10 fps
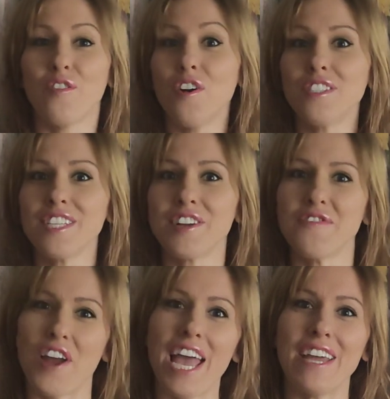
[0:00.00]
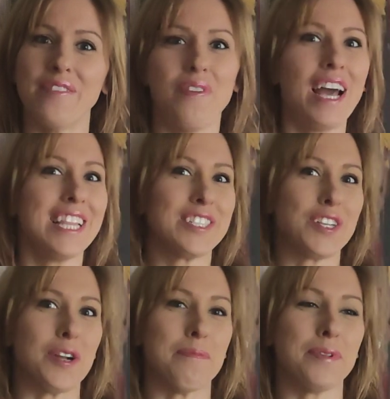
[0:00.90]
roses are red, violets
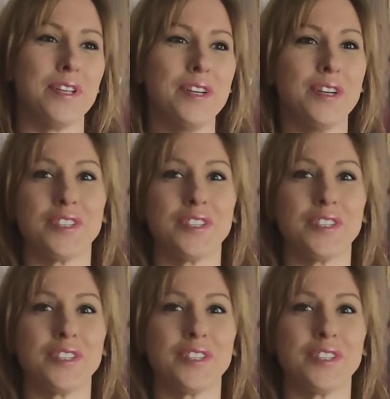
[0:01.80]
are blue,